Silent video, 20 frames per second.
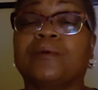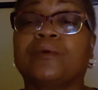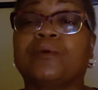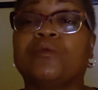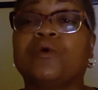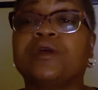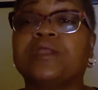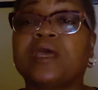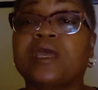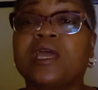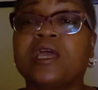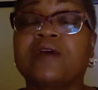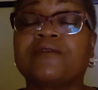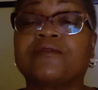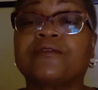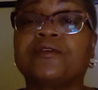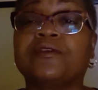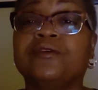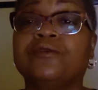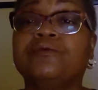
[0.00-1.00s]

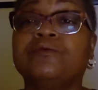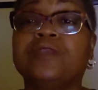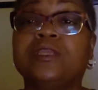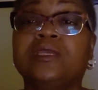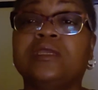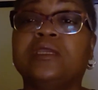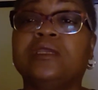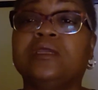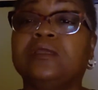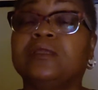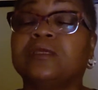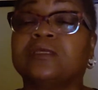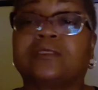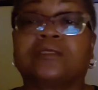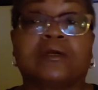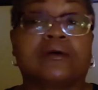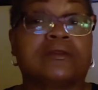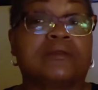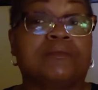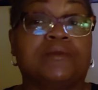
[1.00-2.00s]
whatever you need is
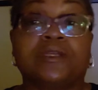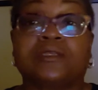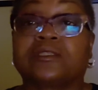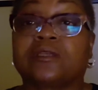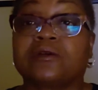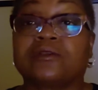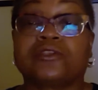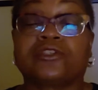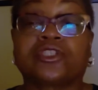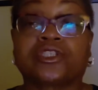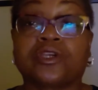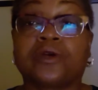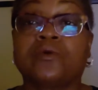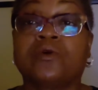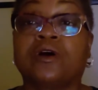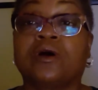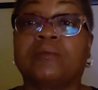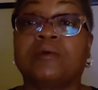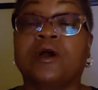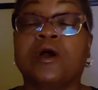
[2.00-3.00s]
gonna show
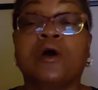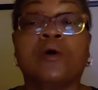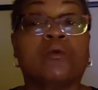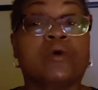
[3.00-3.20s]
up.